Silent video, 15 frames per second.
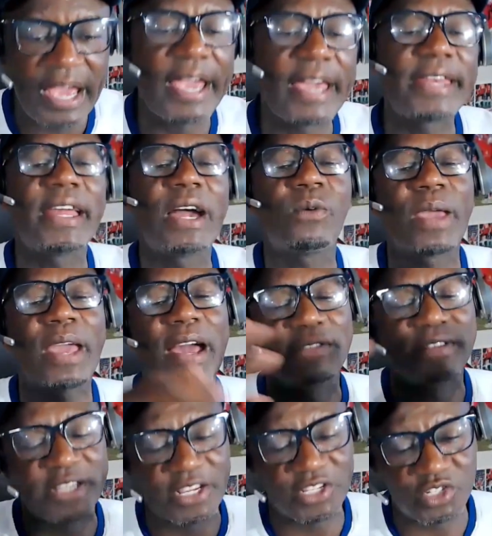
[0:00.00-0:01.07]
And now we
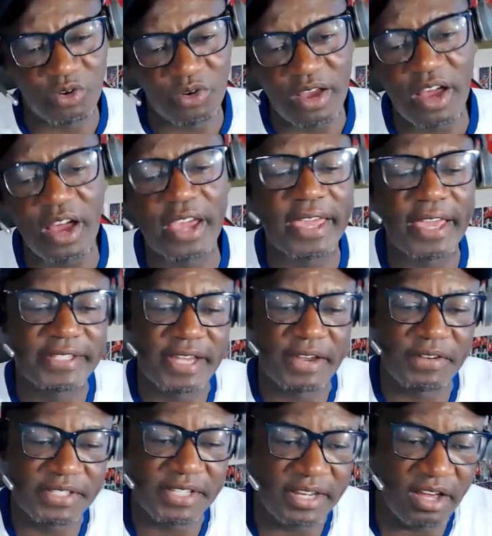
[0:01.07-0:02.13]
have Sancho against
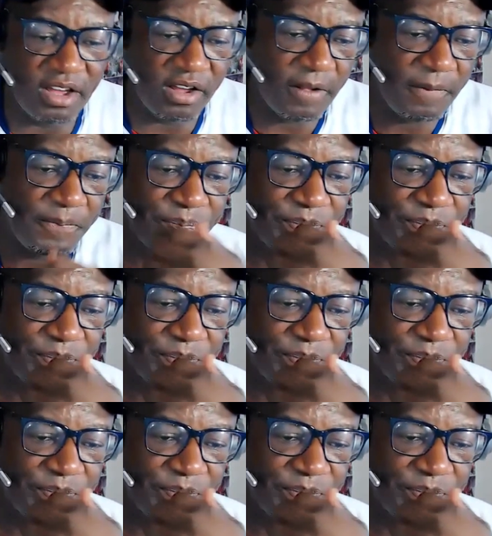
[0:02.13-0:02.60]
Eric Ten Hag.